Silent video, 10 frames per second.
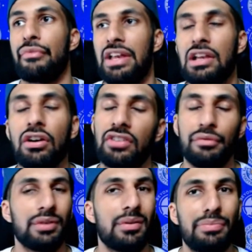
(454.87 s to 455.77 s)
it looks
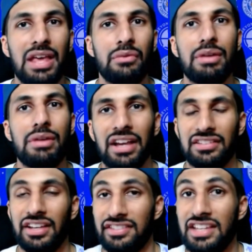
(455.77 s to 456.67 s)
like we're going to be playing
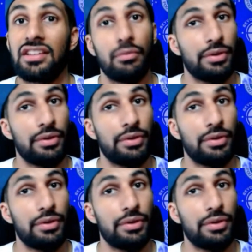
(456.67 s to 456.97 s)
wing-backs next season.